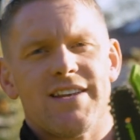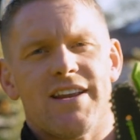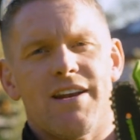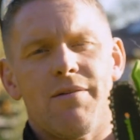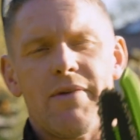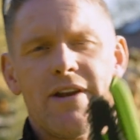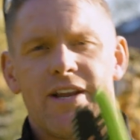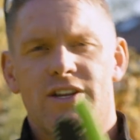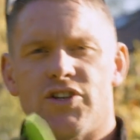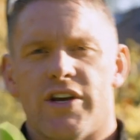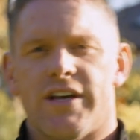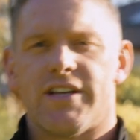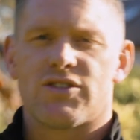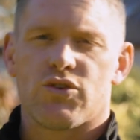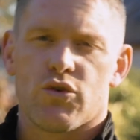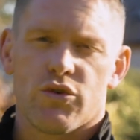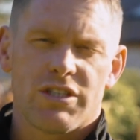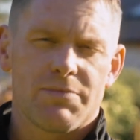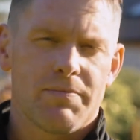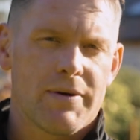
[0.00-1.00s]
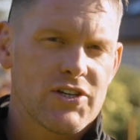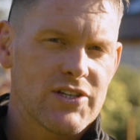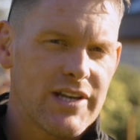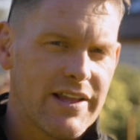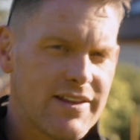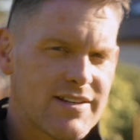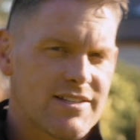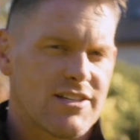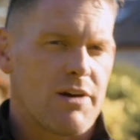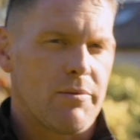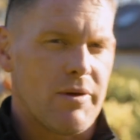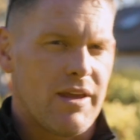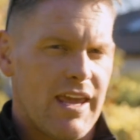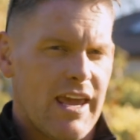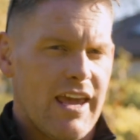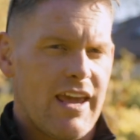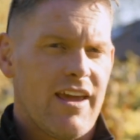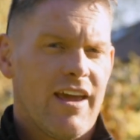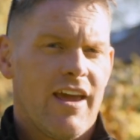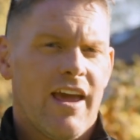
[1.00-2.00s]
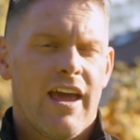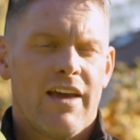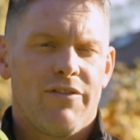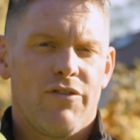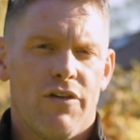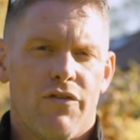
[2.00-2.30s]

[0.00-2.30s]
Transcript: in a mini chainsaw, especially at this time of year if